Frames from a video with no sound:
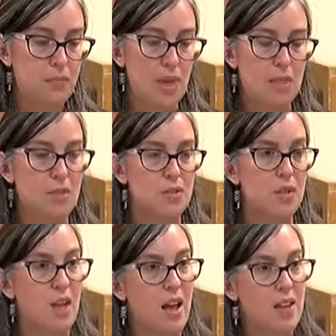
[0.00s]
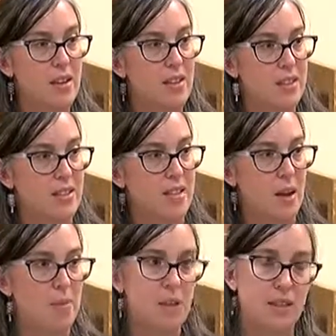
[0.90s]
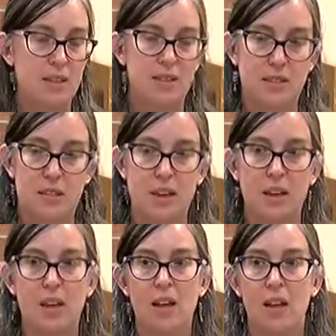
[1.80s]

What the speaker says: there's a lot that's happening in this city.